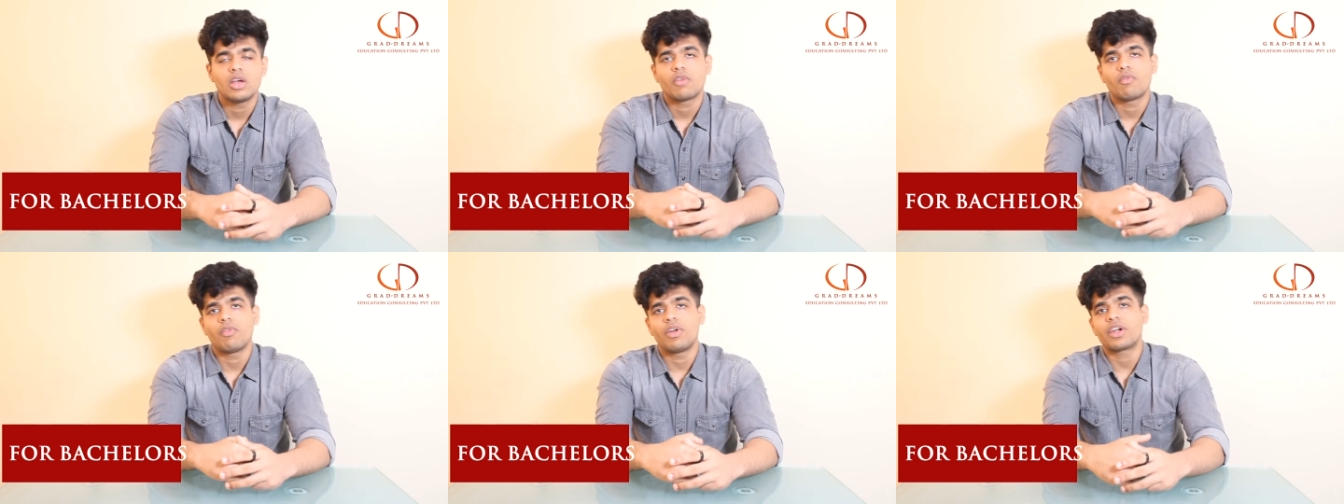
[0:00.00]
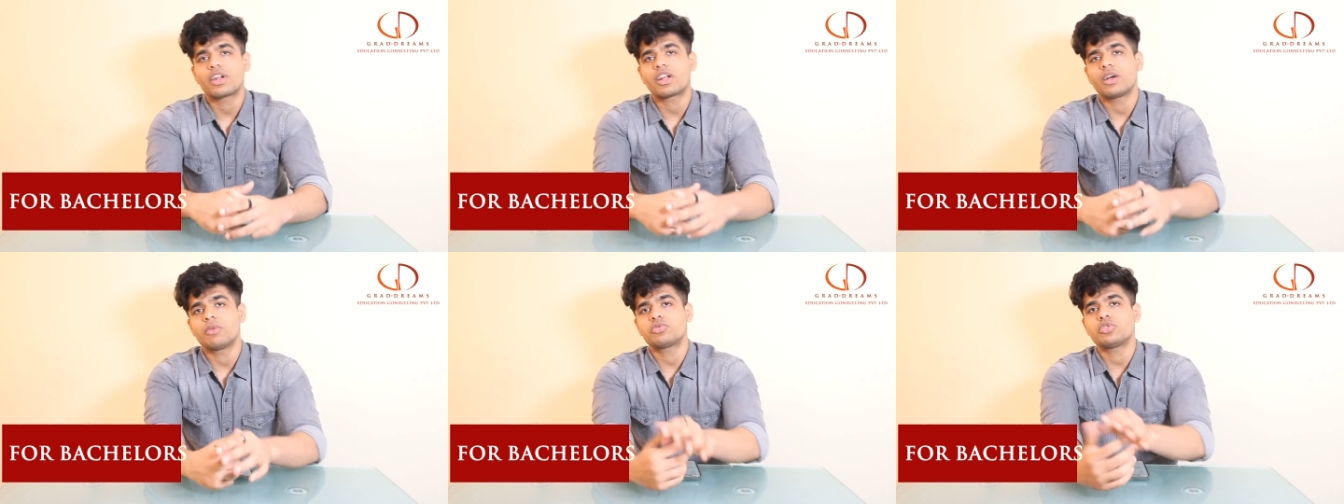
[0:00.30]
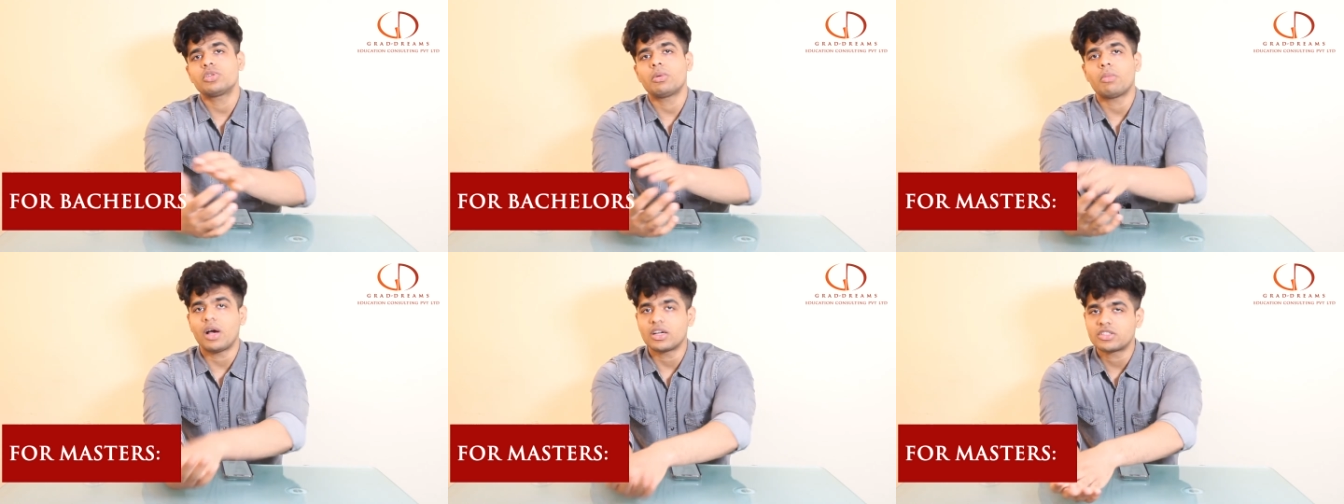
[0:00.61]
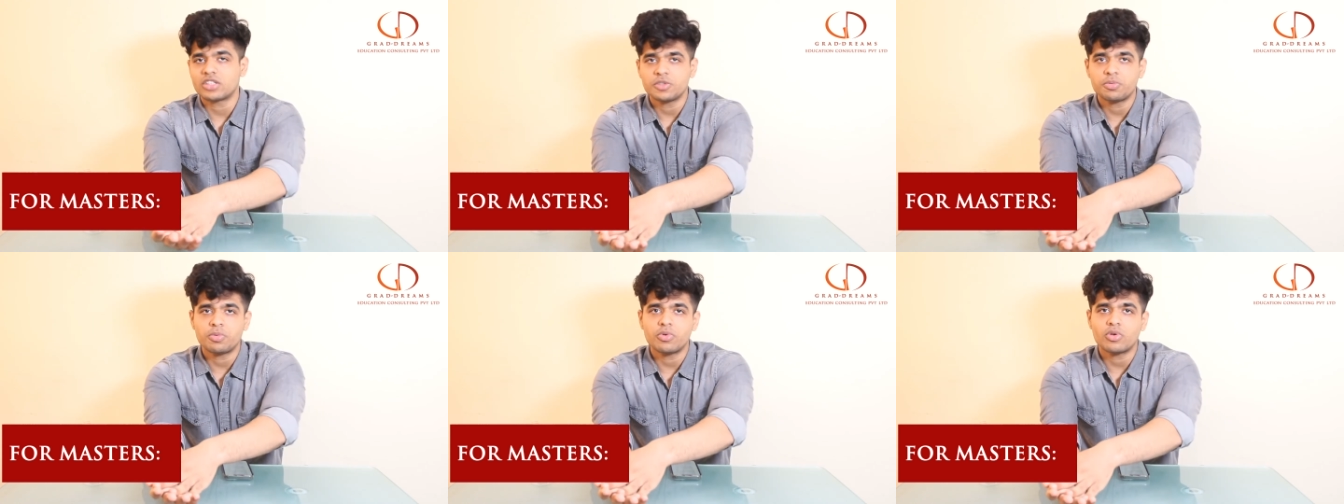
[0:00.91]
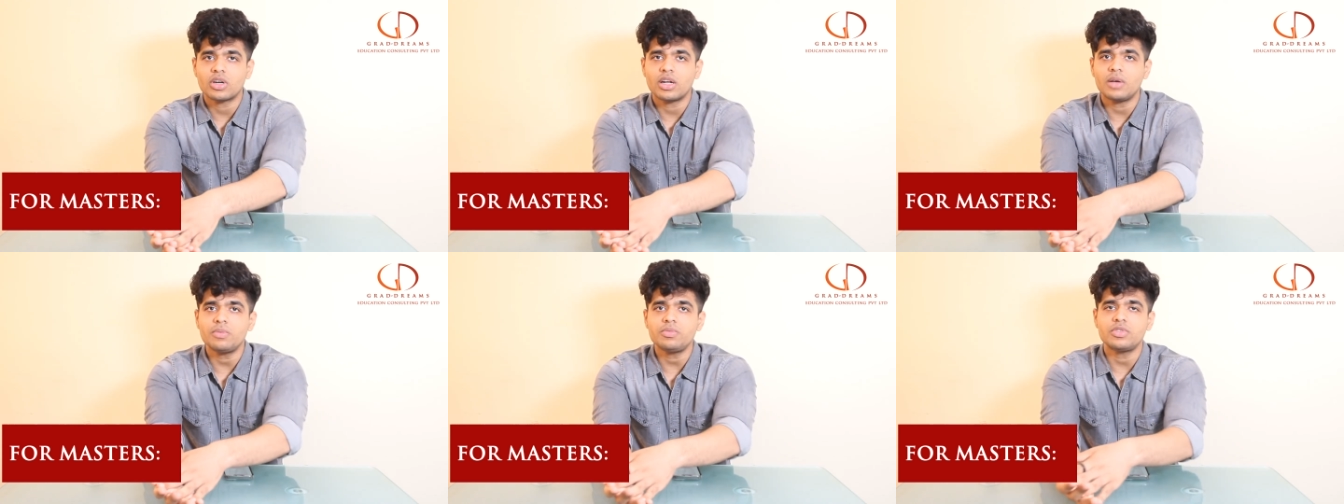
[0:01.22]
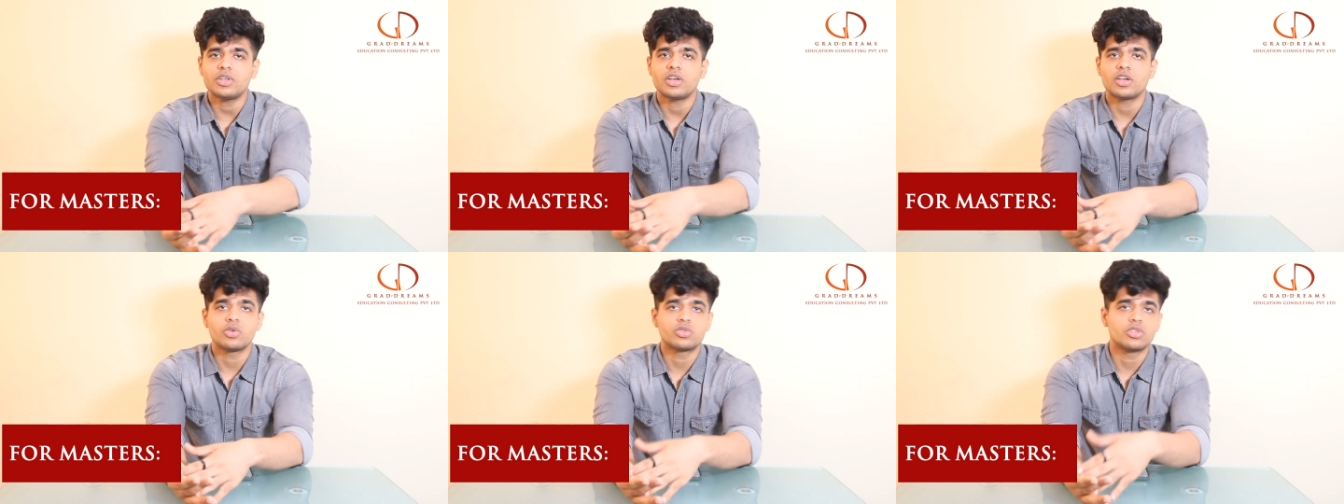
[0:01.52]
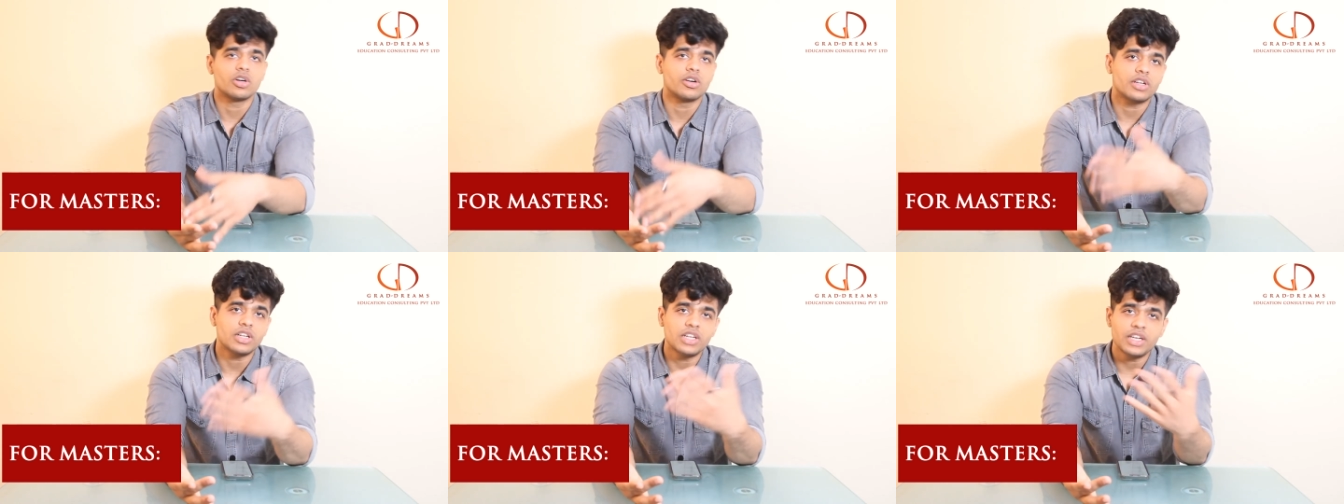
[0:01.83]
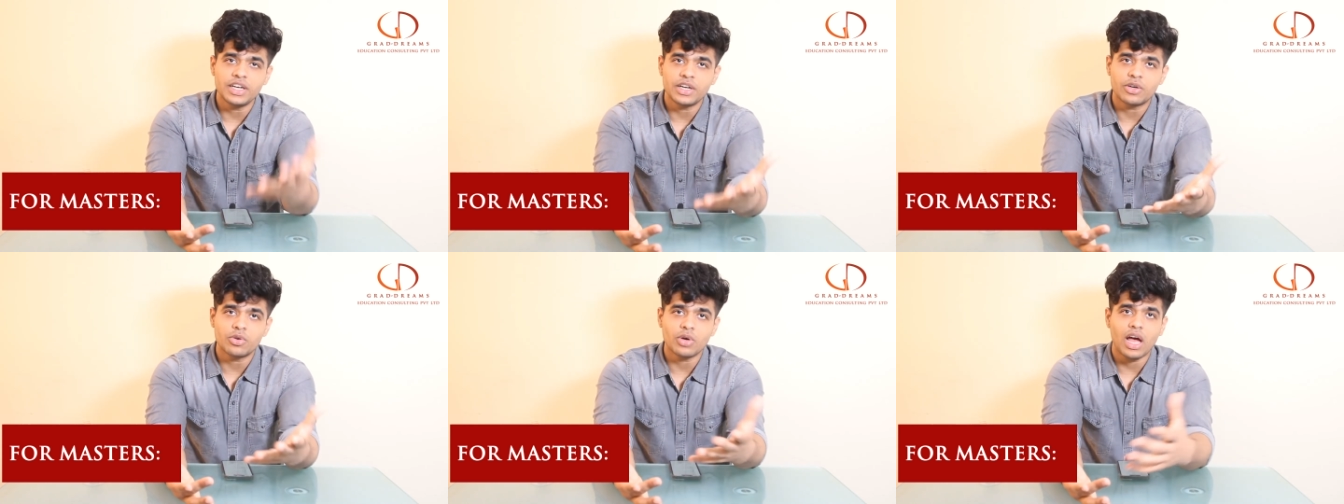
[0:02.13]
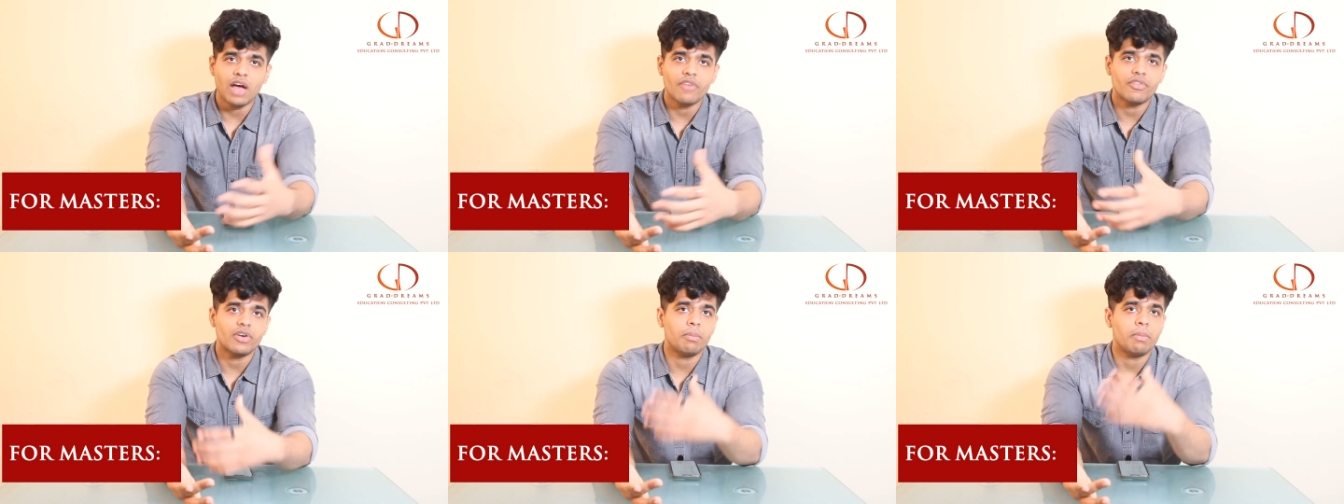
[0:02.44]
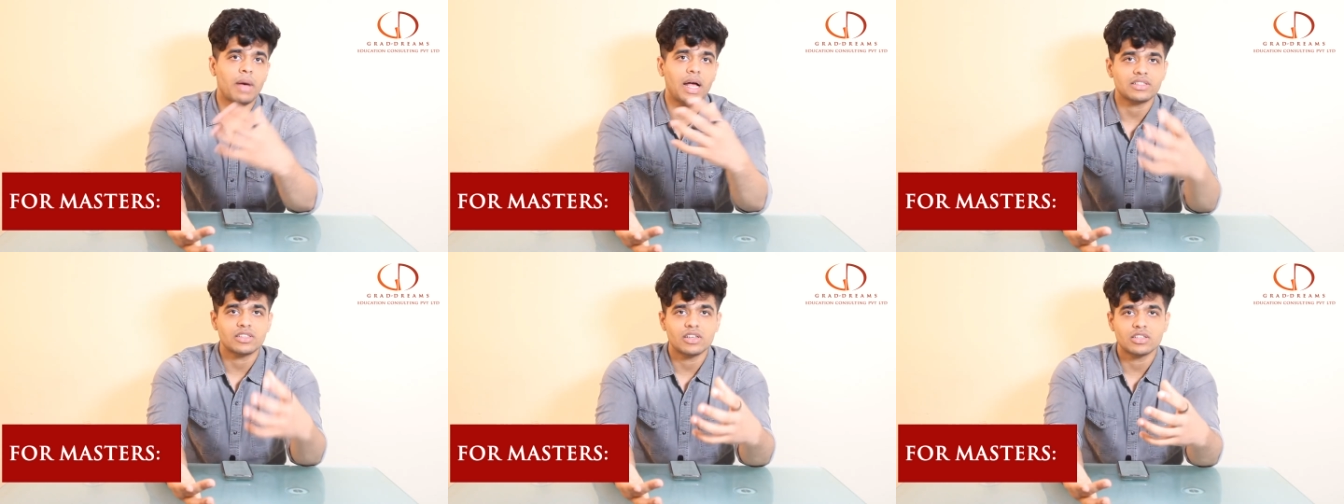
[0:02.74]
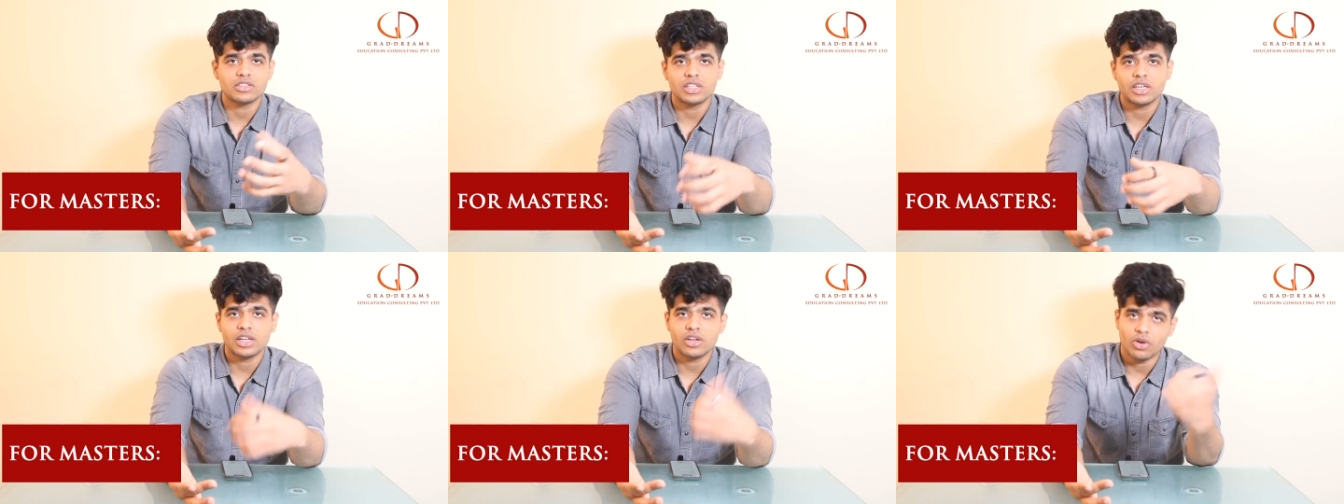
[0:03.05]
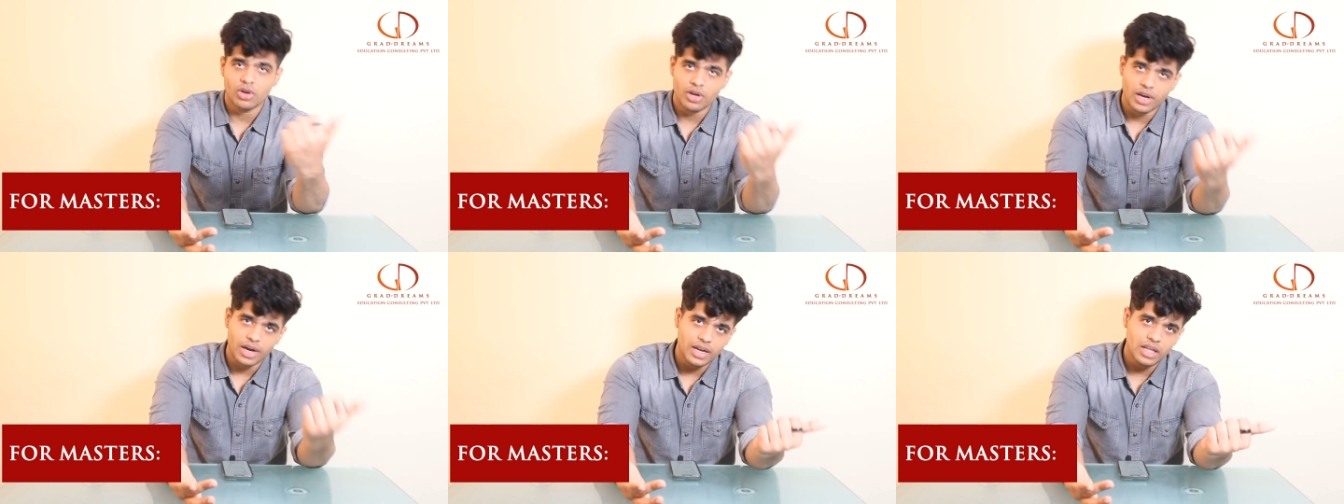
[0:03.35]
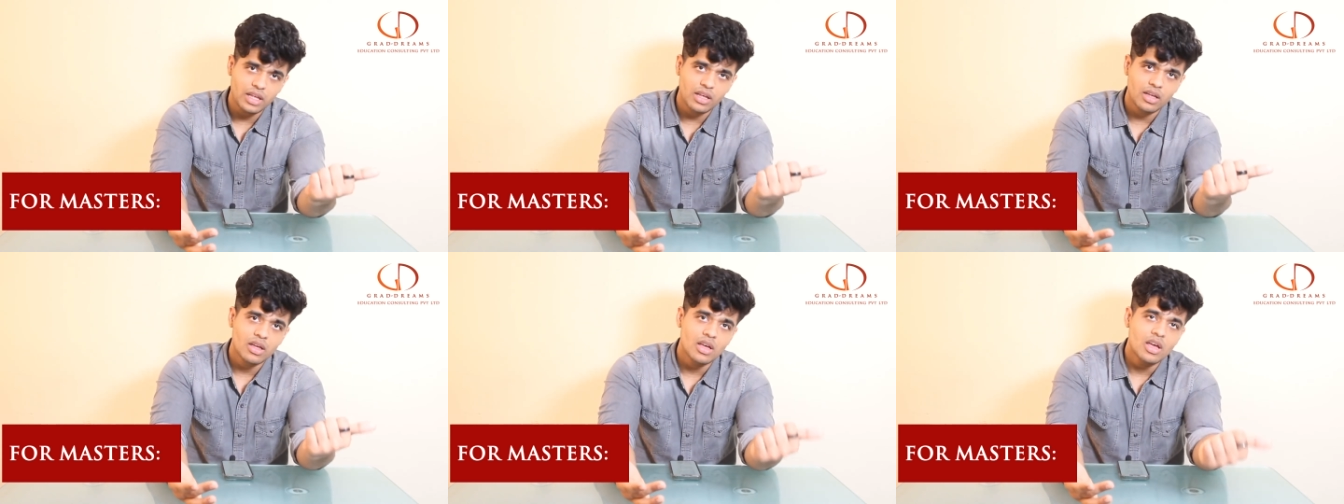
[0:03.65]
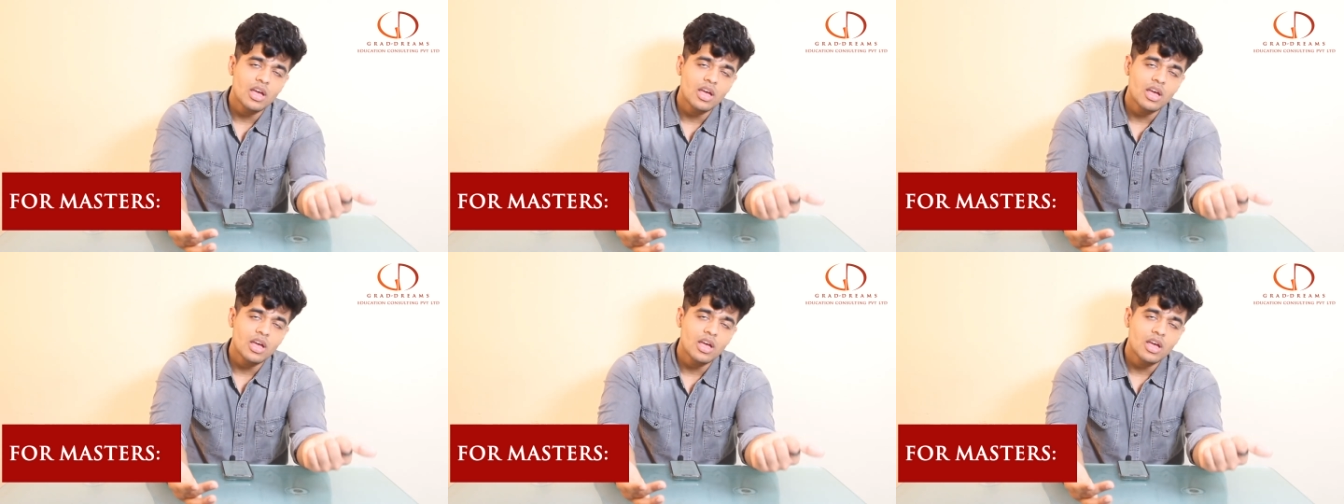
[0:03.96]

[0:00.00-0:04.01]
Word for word: When it comes to the master's programs, you certainly need to have a bachelor's degree already.